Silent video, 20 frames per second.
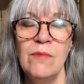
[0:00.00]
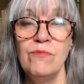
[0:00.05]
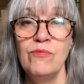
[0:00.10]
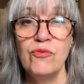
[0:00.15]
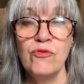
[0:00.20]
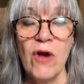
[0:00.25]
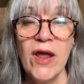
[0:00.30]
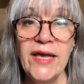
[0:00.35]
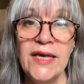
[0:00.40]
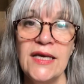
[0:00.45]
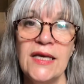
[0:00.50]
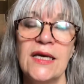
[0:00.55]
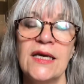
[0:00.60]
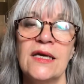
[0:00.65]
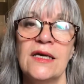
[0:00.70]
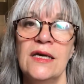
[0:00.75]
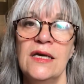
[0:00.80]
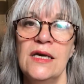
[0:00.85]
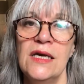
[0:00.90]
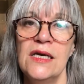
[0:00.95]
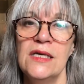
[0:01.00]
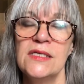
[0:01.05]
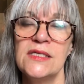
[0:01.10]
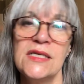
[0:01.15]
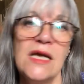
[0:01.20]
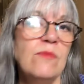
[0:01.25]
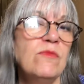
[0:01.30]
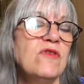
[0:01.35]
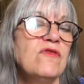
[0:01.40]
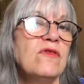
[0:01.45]
break
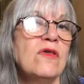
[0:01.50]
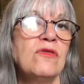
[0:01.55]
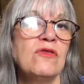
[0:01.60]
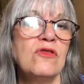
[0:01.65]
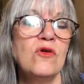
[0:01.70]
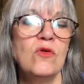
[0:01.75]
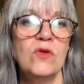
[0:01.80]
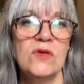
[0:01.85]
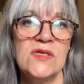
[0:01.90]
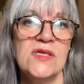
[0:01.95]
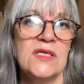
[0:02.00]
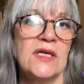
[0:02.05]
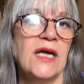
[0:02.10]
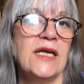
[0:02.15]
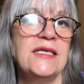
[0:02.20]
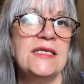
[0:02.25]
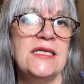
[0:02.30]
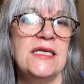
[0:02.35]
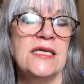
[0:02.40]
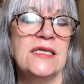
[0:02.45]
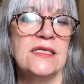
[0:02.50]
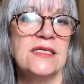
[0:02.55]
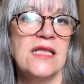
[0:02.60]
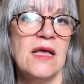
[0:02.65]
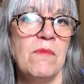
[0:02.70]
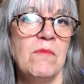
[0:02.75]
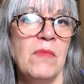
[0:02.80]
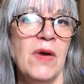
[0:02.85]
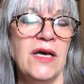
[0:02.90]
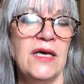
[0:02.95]
some of the thoughts and ideas
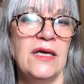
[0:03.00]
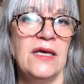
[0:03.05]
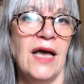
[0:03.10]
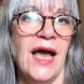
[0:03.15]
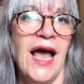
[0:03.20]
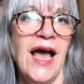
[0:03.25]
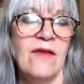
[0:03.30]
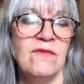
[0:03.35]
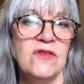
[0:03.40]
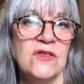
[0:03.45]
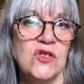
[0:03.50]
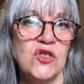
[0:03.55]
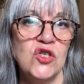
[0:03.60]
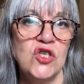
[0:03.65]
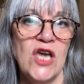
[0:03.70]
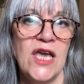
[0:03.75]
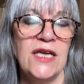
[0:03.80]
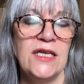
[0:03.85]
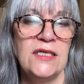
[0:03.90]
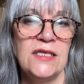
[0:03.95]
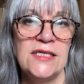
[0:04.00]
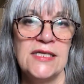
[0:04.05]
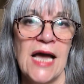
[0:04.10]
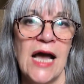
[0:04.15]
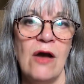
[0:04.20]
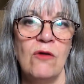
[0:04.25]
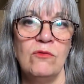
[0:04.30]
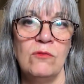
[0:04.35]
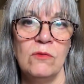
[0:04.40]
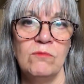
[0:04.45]
that might have us chained
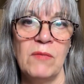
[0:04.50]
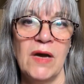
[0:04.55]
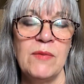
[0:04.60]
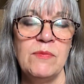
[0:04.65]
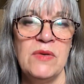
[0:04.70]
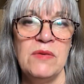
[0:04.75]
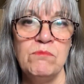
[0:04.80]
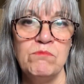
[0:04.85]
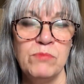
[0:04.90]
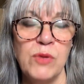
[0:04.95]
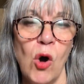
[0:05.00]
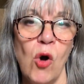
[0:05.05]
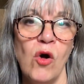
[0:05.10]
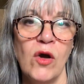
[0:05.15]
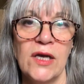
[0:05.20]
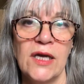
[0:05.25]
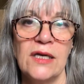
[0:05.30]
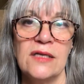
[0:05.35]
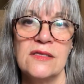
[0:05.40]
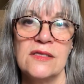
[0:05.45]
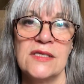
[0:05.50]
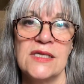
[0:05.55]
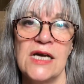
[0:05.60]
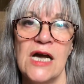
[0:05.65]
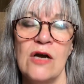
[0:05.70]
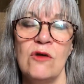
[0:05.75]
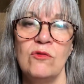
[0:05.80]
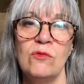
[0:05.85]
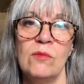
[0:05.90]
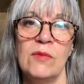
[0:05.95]
down, might be bogging us
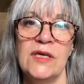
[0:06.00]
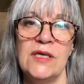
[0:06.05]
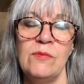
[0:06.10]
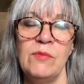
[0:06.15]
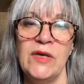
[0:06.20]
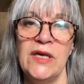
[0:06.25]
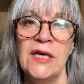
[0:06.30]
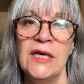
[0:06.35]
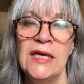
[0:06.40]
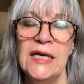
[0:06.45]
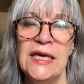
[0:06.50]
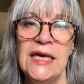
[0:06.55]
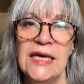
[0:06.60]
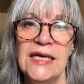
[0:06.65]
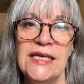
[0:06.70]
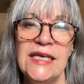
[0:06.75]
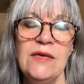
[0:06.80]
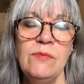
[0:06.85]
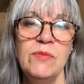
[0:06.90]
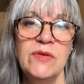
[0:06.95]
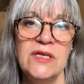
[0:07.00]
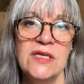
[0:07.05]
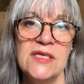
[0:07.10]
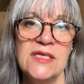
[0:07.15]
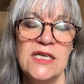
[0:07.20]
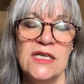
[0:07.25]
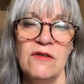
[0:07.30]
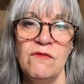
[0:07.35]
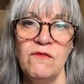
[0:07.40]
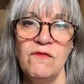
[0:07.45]
down, might be keeping us
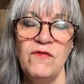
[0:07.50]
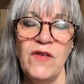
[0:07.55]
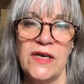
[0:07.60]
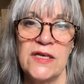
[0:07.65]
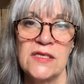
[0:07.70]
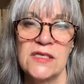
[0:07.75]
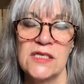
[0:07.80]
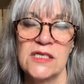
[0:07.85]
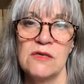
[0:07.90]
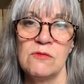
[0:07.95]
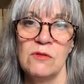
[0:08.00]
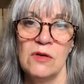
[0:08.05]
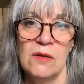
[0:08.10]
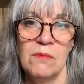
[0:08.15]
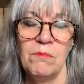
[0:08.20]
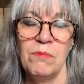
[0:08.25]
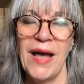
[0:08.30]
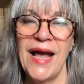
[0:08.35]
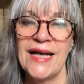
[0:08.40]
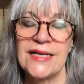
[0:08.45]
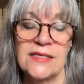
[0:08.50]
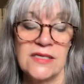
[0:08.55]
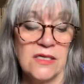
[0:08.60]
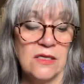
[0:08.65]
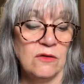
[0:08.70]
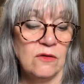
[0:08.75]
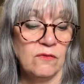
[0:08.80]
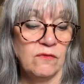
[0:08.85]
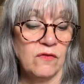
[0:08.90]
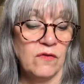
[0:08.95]
in a fixed
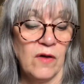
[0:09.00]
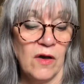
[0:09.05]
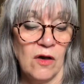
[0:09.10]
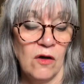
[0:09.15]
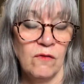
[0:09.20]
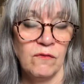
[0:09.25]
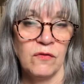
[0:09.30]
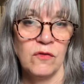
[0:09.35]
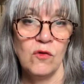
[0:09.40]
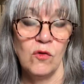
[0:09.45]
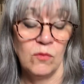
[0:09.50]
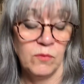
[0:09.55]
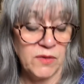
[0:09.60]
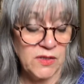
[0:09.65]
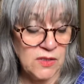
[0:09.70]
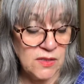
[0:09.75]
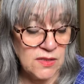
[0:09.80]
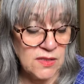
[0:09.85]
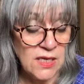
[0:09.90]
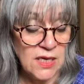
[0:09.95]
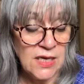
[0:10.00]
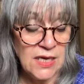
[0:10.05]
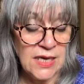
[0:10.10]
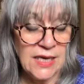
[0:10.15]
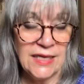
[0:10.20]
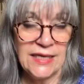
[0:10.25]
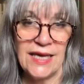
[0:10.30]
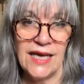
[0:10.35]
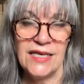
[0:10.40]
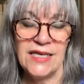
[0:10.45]
pattern of thought. Because
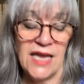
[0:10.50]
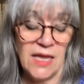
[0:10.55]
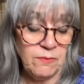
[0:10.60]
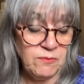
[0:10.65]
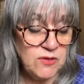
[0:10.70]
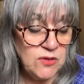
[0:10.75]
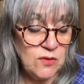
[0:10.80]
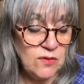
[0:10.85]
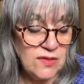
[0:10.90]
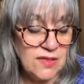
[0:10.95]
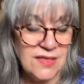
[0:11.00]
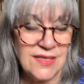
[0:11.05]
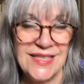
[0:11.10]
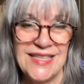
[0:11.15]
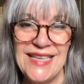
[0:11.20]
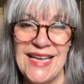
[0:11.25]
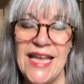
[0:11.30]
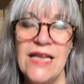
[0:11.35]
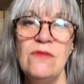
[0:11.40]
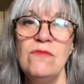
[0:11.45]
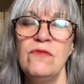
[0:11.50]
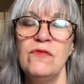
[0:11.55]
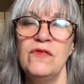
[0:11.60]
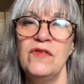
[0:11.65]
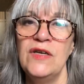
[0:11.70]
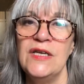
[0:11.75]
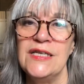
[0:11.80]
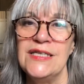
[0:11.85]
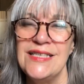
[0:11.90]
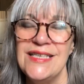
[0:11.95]
yeah, Neptune is the
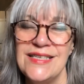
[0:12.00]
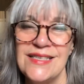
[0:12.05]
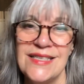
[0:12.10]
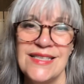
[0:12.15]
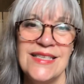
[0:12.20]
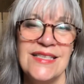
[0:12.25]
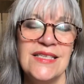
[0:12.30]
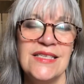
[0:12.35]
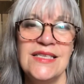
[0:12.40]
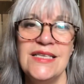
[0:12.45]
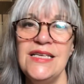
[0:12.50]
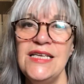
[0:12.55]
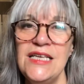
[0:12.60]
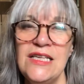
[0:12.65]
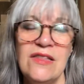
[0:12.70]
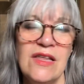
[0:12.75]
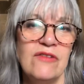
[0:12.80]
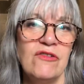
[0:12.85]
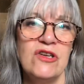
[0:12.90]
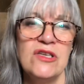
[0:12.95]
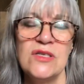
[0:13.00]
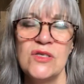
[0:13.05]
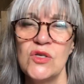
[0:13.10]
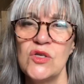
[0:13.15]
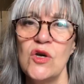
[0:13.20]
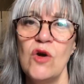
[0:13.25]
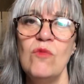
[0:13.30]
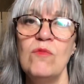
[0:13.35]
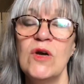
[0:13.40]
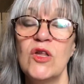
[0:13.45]
infinite, it's the sea. There is
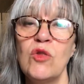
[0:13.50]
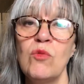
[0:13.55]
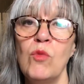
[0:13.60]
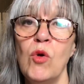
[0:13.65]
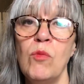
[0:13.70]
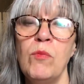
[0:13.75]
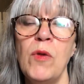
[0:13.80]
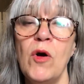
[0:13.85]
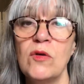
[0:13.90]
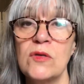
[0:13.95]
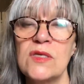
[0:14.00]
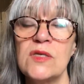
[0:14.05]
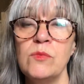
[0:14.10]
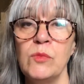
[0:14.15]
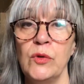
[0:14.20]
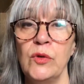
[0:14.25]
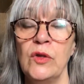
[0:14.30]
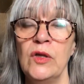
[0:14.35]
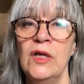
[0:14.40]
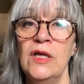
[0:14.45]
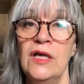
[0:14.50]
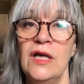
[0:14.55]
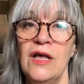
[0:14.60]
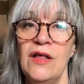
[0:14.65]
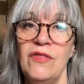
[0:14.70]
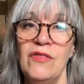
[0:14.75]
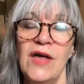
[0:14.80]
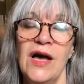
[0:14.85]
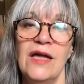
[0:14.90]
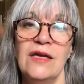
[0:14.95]
so much more possible
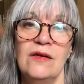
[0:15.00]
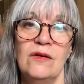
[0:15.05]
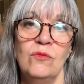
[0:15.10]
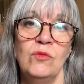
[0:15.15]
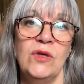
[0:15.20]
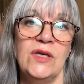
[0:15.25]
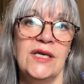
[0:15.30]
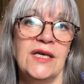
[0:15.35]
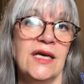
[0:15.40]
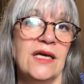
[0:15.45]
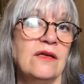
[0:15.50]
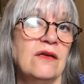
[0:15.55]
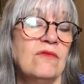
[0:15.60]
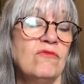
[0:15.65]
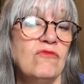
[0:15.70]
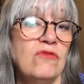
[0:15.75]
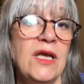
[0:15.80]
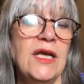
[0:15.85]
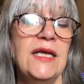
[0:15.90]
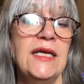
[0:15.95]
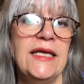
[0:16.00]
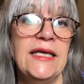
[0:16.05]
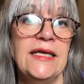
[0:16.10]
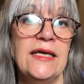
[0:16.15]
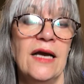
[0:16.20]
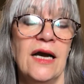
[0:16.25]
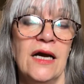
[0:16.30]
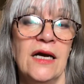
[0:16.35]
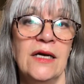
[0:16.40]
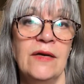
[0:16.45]
than we can
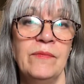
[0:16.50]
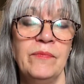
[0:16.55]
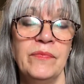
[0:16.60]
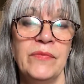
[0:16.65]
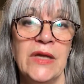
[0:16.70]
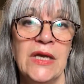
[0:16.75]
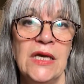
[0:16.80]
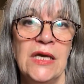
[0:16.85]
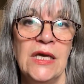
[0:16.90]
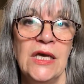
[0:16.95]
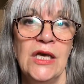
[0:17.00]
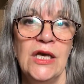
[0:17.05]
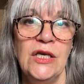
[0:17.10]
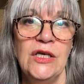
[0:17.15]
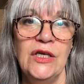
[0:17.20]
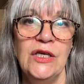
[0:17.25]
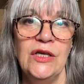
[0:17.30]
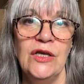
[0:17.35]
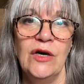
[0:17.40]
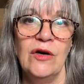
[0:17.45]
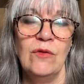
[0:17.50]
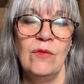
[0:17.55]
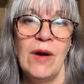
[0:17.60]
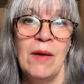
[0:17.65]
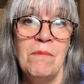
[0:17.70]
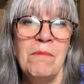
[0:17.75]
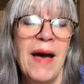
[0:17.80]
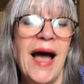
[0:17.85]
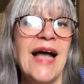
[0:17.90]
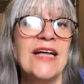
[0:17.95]
really, you know,
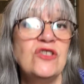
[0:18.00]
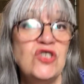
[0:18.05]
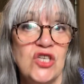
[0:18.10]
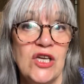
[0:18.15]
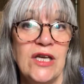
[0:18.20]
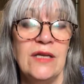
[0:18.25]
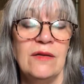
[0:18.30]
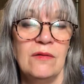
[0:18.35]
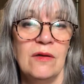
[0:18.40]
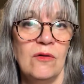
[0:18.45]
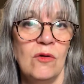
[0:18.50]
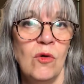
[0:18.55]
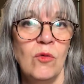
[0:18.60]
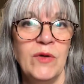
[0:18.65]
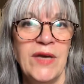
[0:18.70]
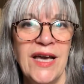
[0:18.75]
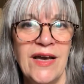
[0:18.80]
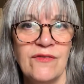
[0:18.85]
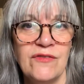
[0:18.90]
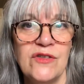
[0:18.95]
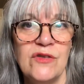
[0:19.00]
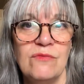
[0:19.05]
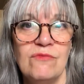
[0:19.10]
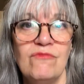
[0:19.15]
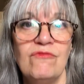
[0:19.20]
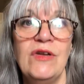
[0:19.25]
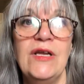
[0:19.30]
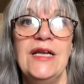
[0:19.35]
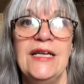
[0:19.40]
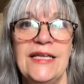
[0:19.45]
imagine, or we have to
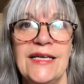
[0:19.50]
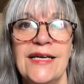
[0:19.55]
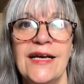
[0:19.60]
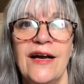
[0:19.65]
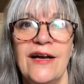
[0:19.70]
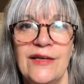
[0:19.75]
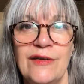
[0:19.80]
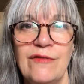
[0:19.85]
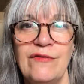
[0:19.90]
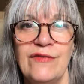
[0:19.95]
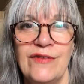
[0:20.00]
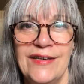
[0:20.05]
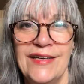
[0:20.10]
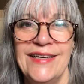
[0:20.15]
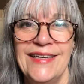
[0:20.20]
really kind of,